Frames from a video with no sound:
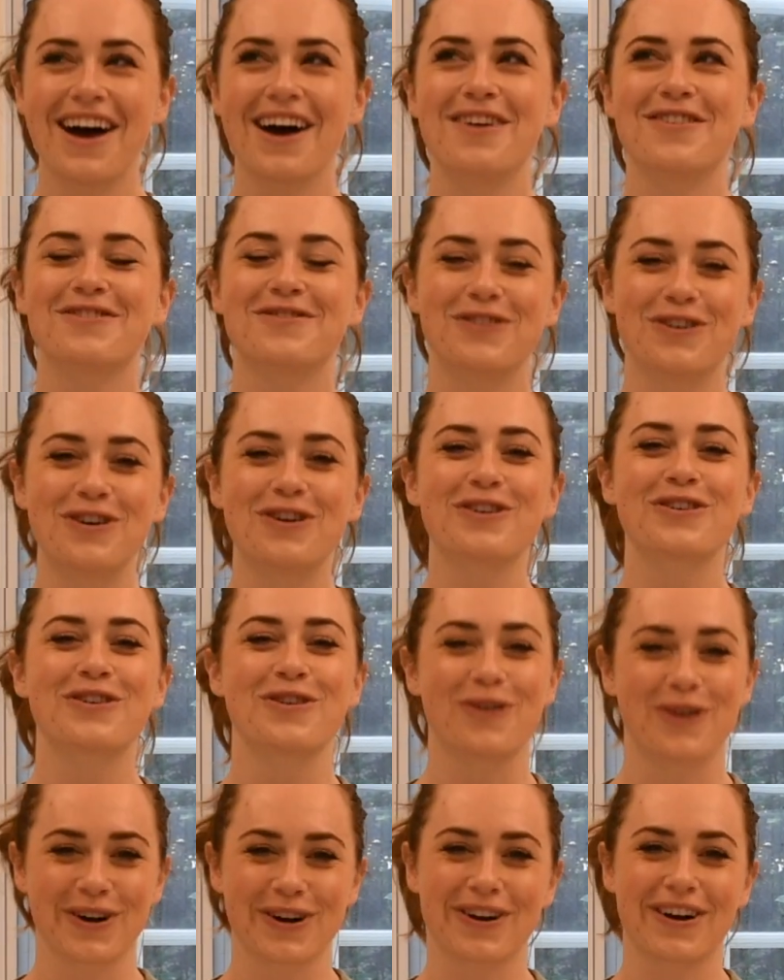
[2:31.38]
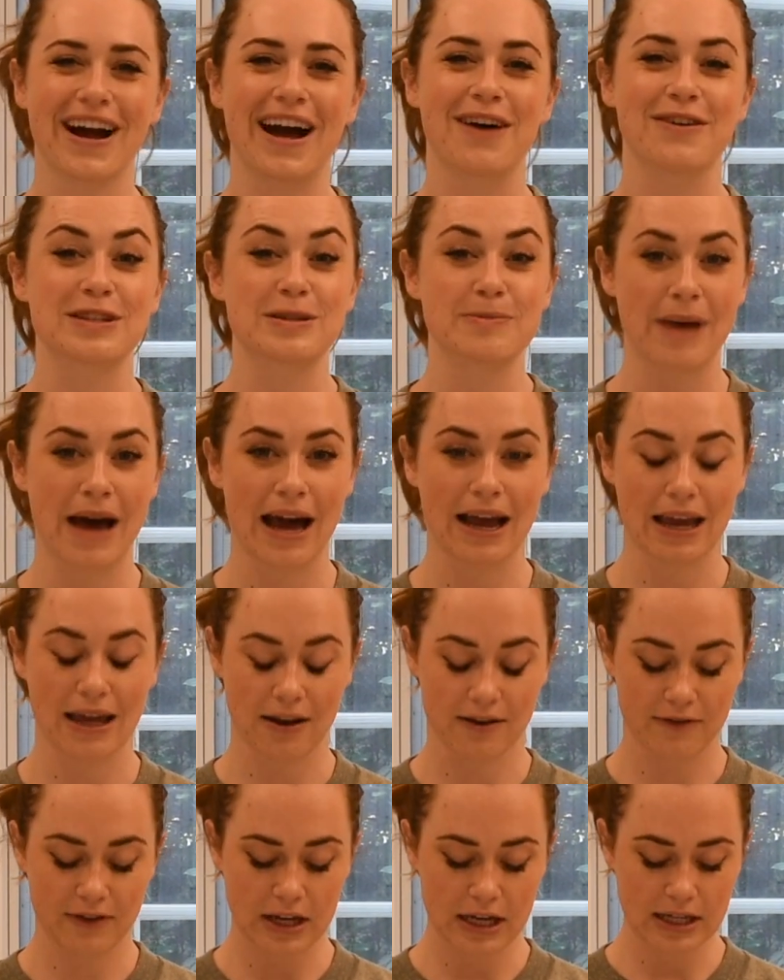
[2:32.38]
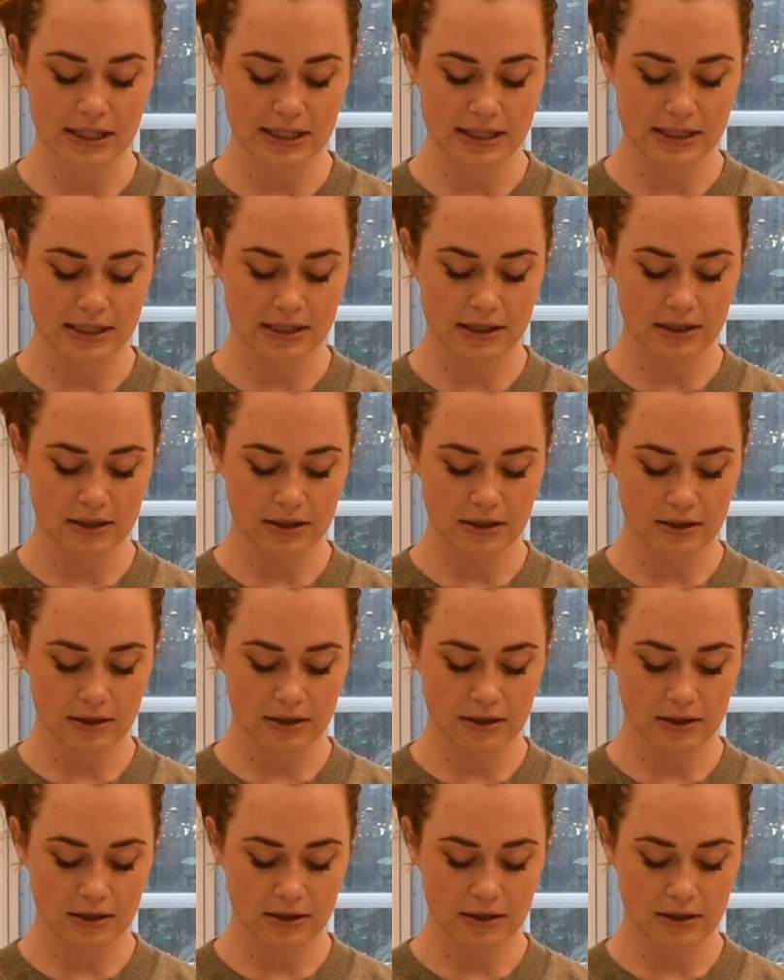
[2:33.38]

1/4 ounce packet of yeast.